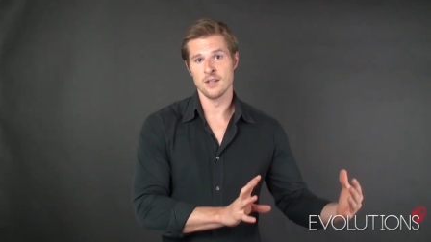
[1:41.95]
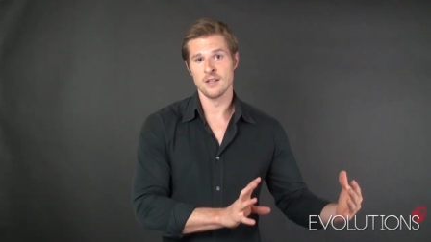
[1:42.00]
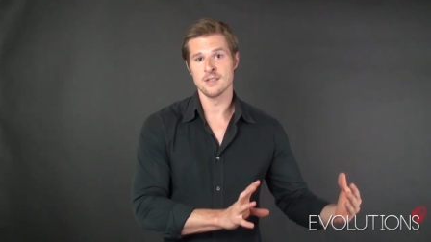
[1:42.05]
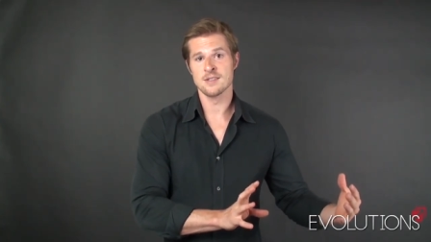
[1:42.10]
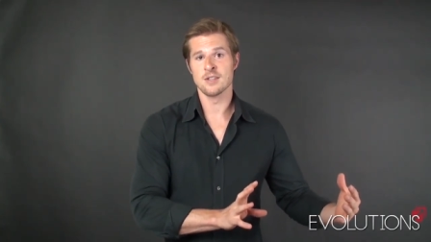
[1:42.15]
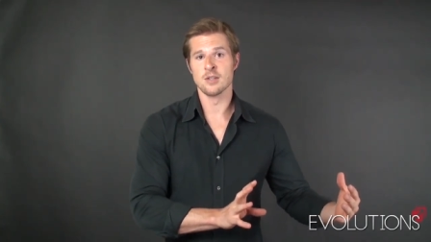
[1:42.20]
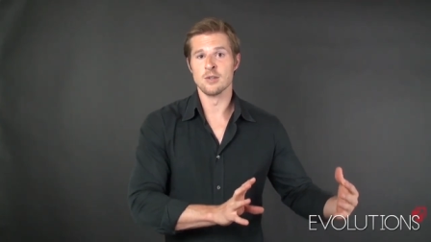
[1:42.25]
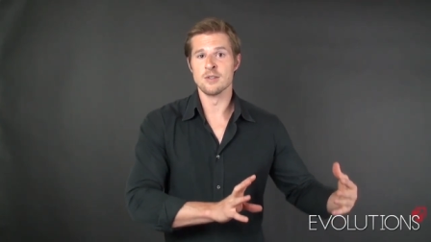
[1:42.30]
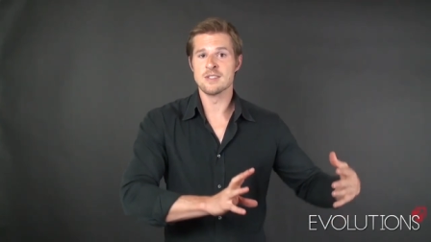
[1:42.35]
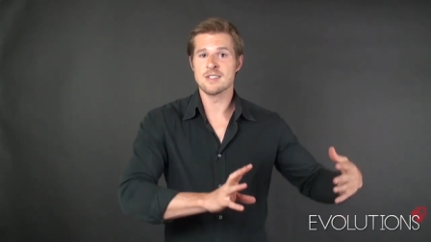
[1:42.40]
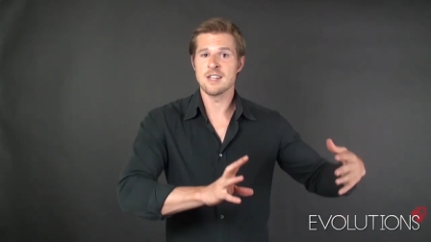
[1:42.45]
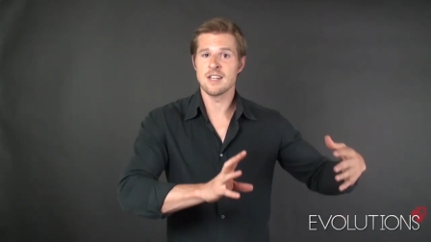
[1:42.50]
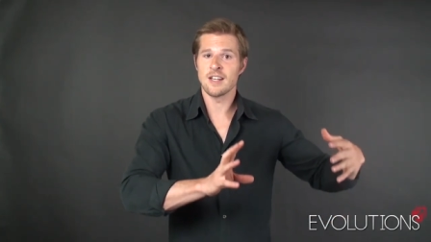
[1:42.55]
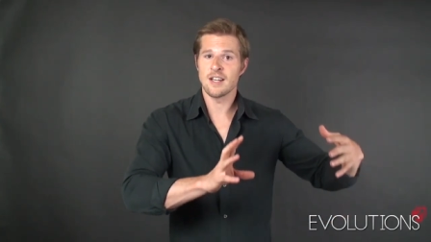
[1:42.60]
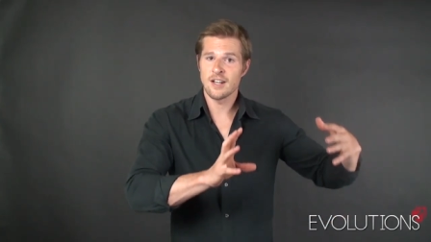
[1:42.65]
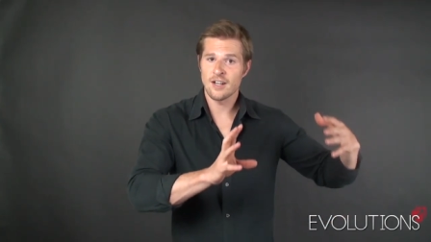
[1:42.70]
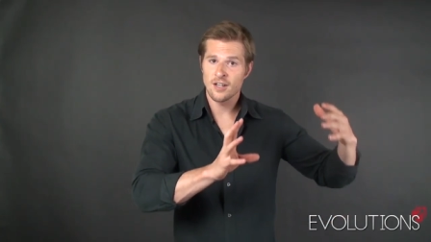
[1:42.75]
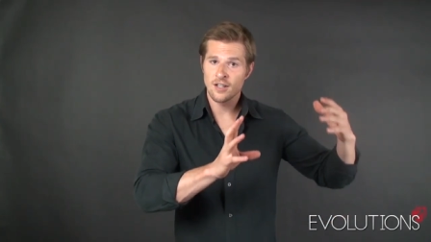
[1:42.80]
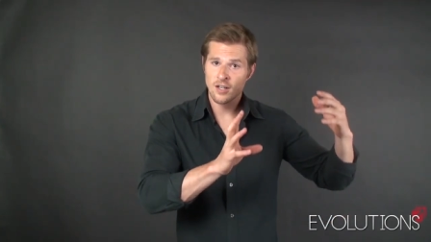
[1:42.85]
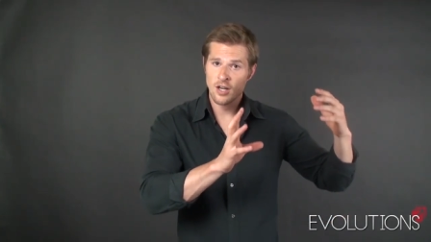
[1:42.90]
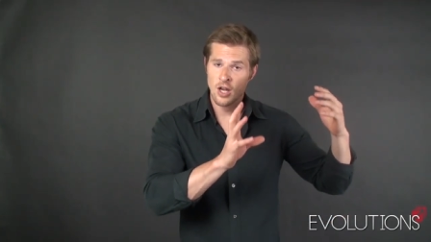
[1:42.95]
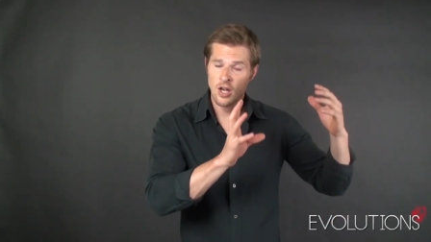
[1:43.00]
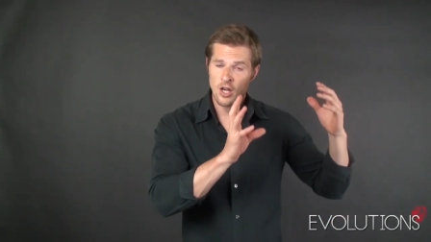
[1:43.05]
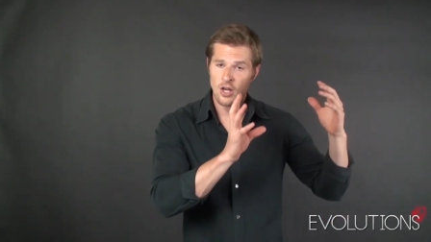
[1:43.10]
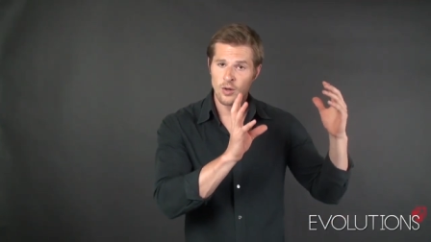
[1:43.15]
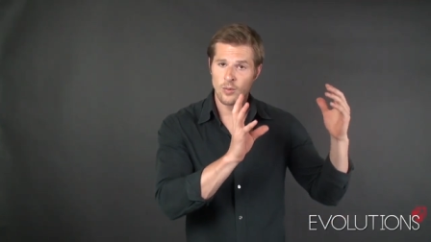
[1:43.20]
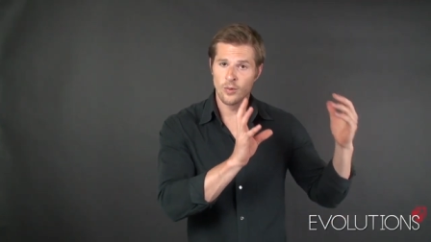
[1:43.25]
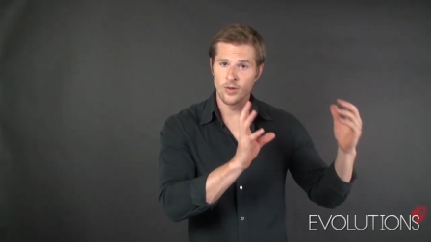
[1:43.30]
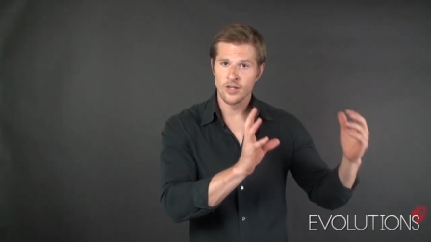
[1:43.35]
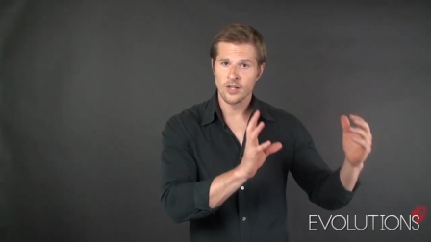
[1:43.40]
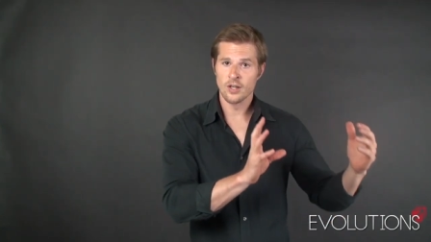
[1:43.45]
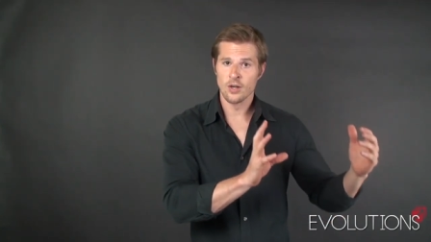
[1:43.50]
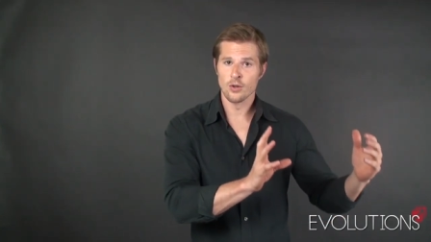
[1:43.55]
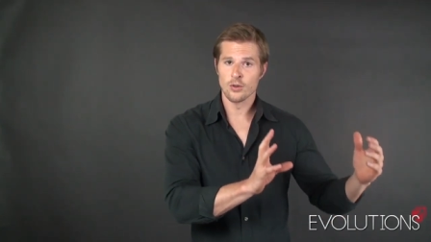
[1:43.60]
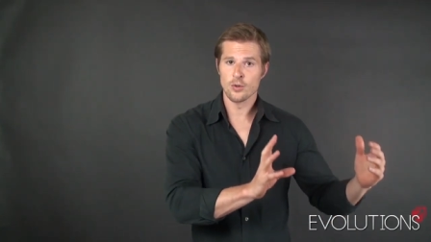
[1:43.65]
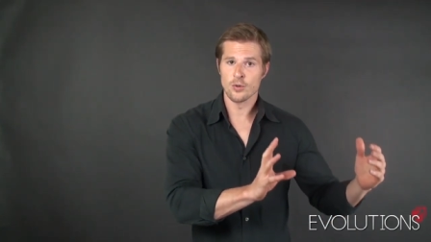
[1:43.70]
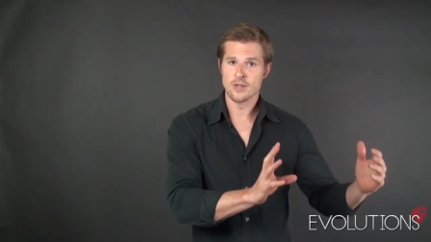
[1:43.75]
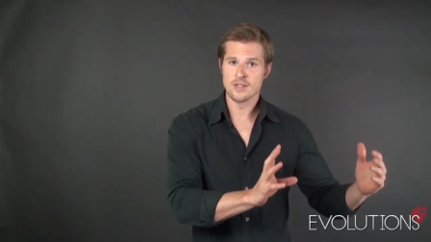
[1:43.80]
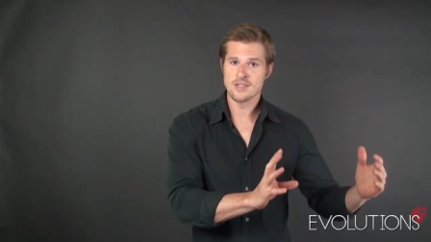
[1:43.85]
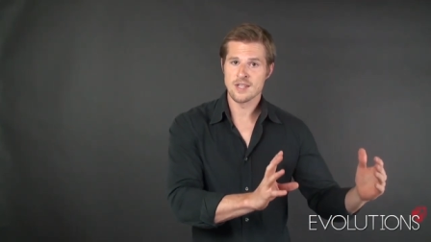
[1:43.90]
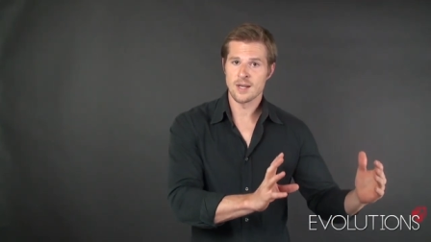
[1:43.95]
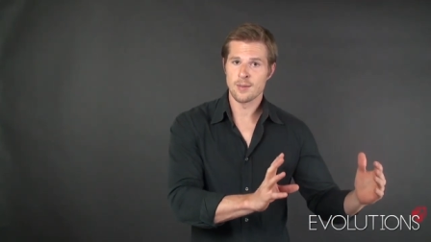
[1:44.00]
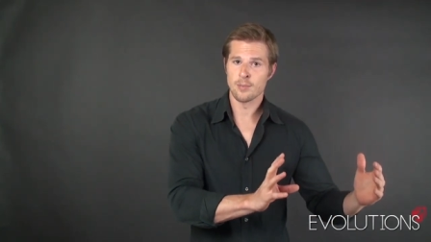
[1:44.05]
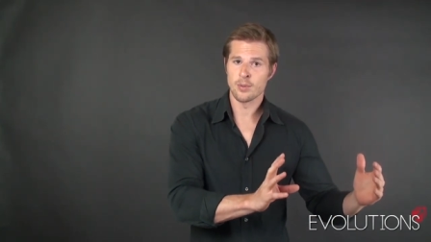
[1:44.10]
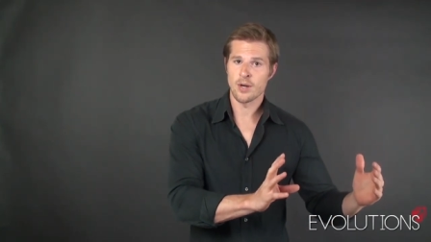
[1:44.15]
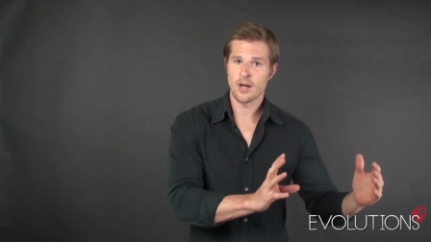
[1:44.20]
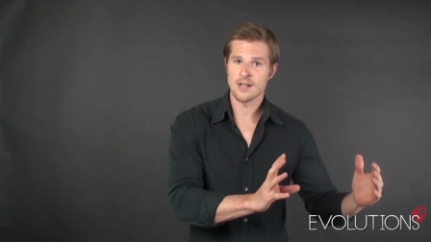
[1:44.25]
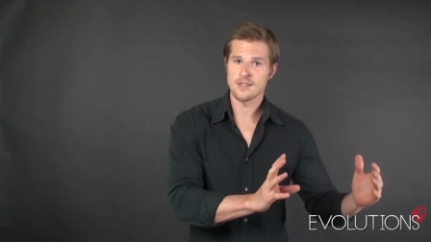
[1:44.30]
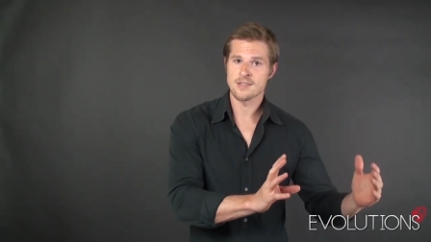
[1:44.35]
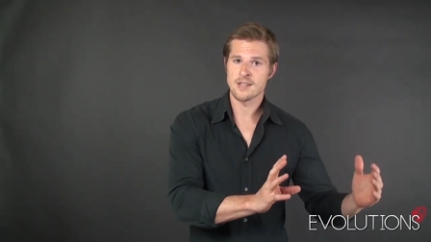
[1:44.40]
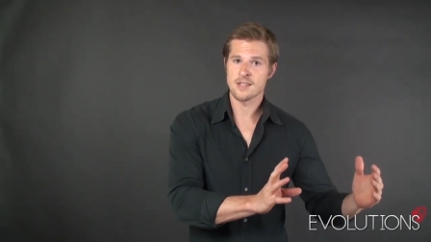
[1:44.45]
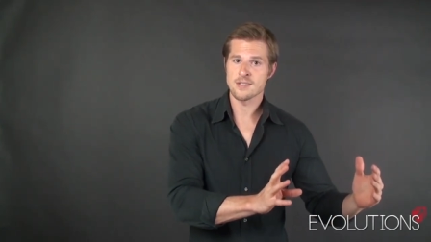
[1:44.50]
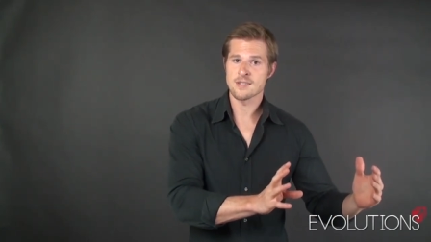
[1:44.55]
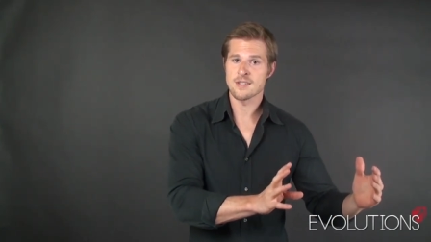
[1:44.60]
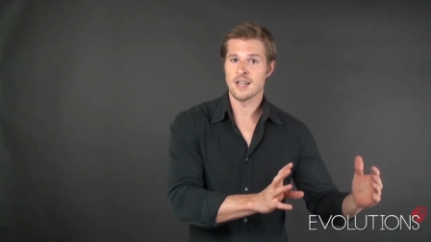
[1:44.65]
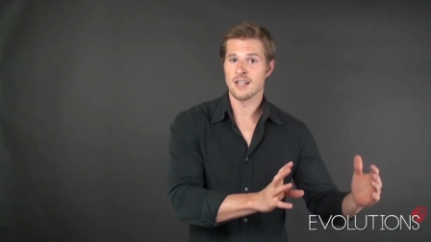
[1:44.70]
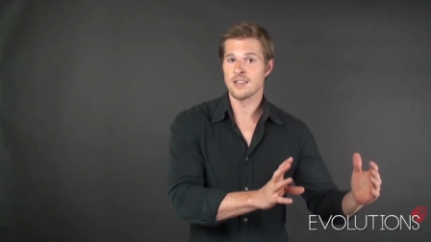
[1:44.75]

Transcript: So you see here, we're going to go through the same process